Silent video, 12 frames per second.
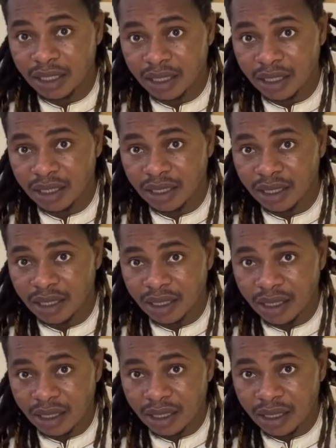
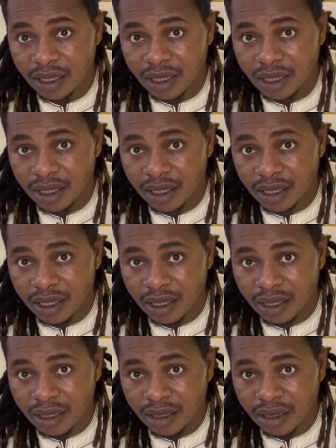
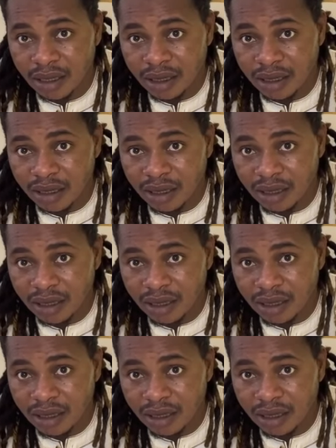[no speech]